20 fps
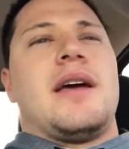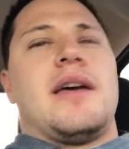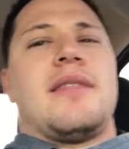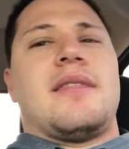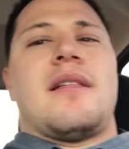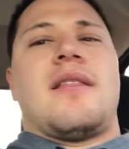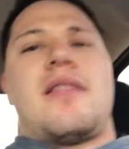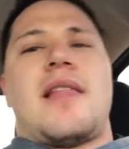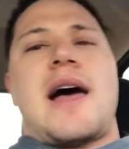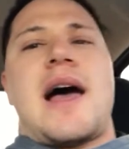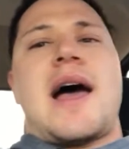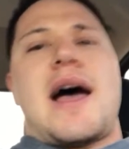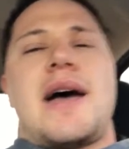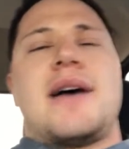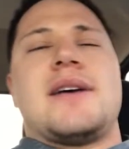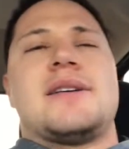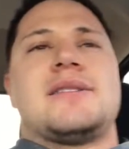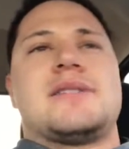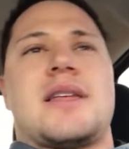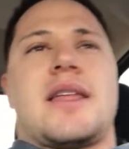in the
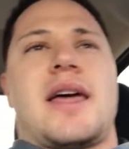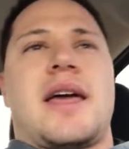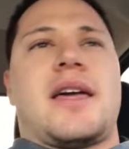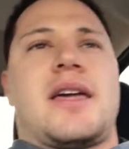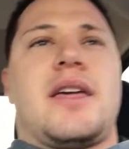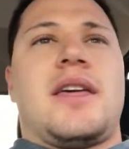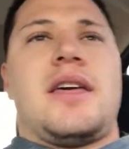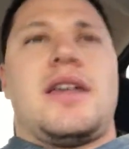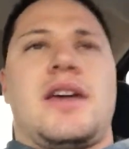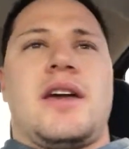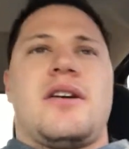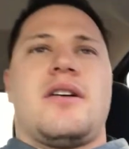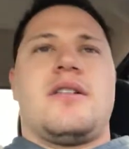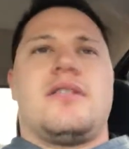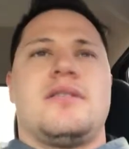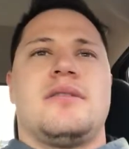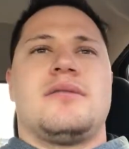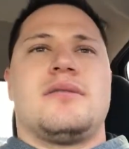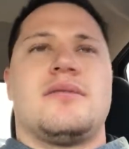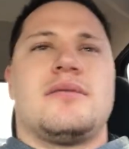last like
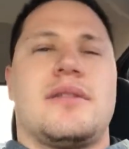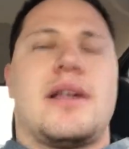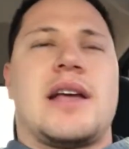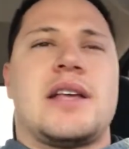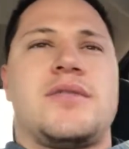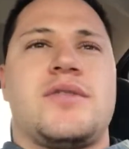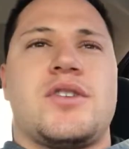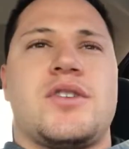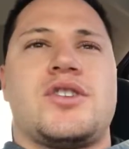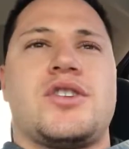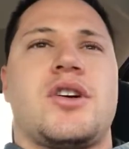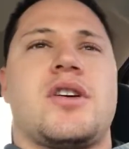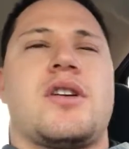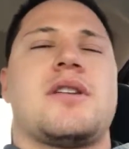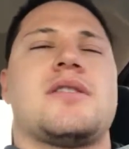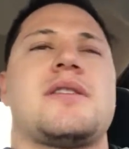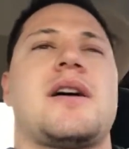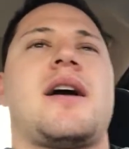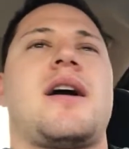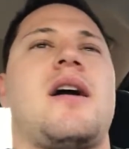year, that's for sure,
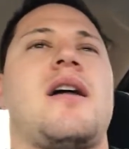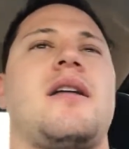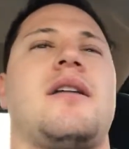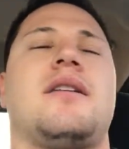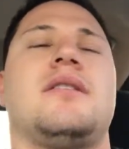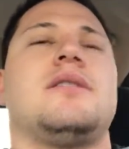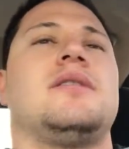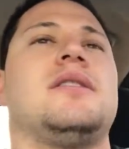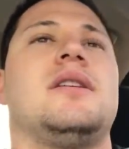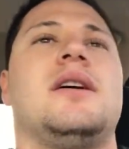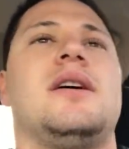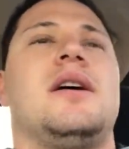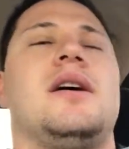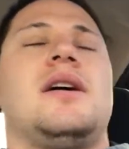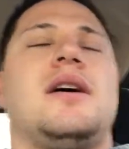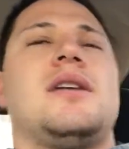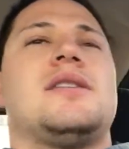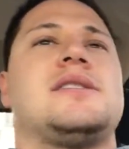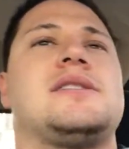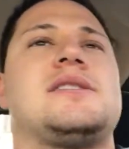because I got a
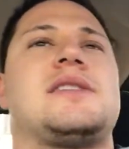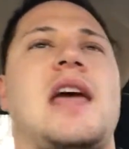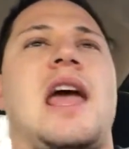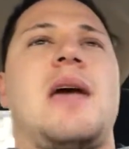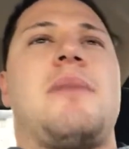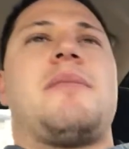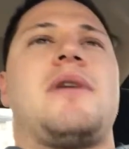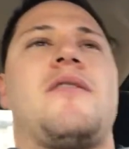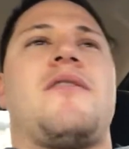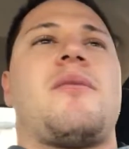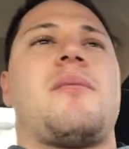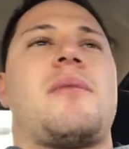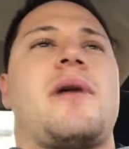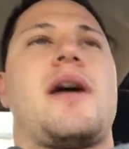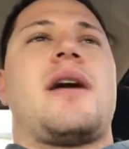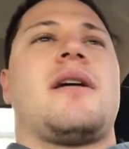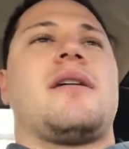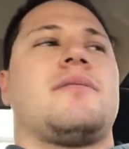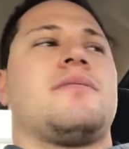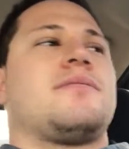statement from
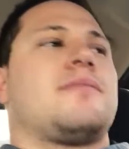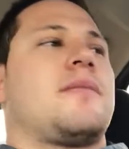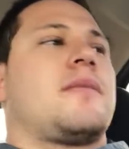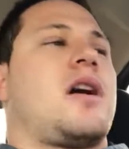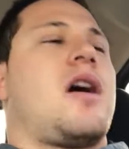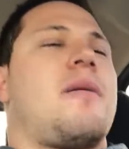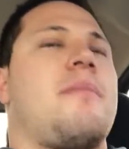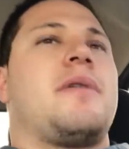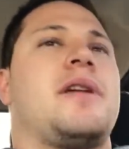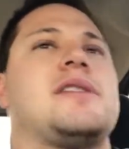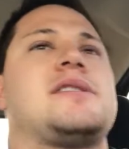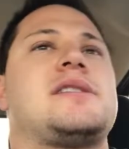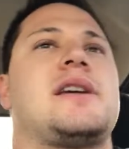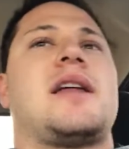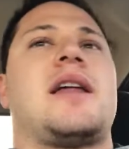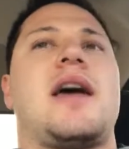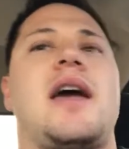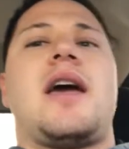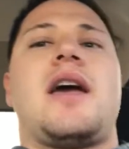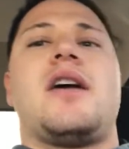my company
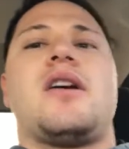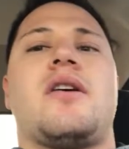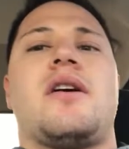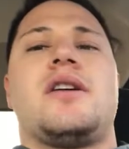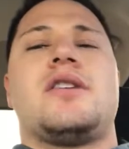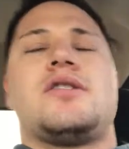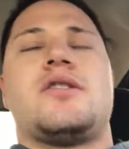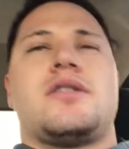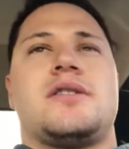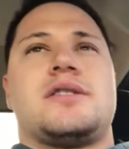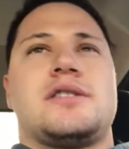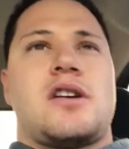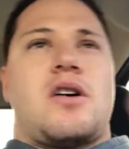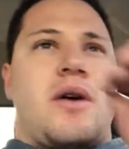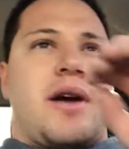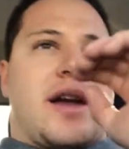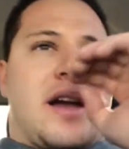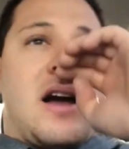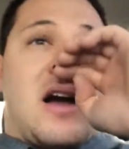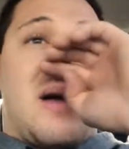saying, hey, your insurance is
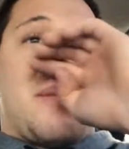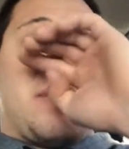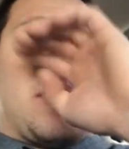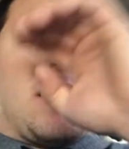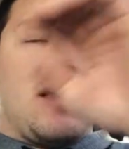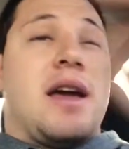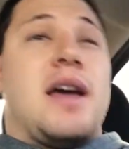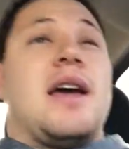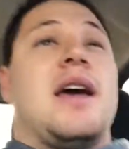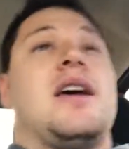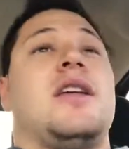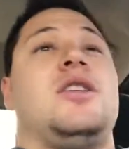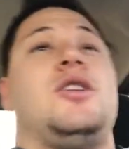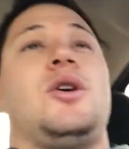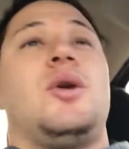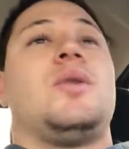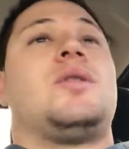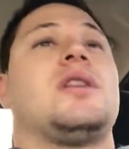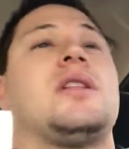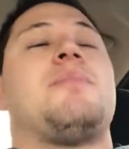going up
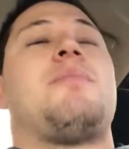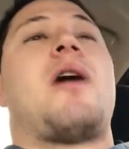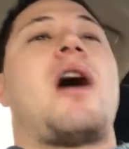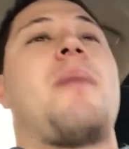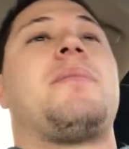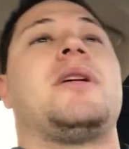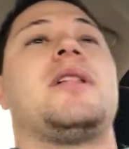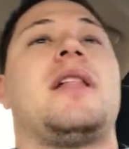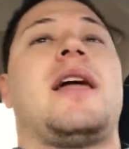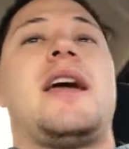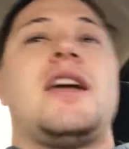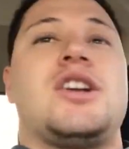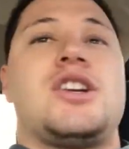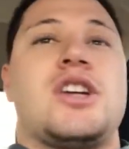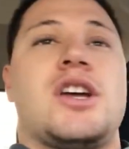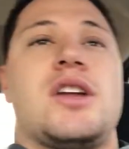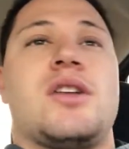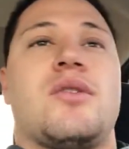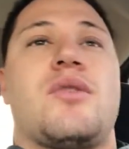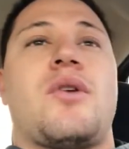due to the
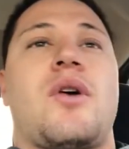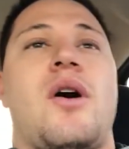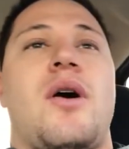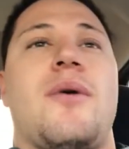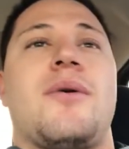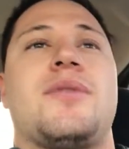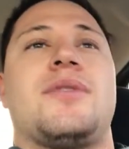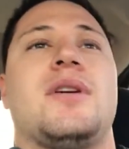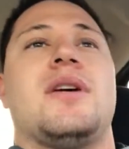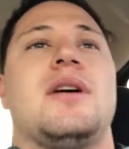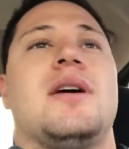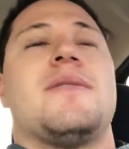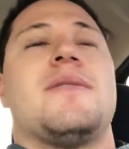population growth.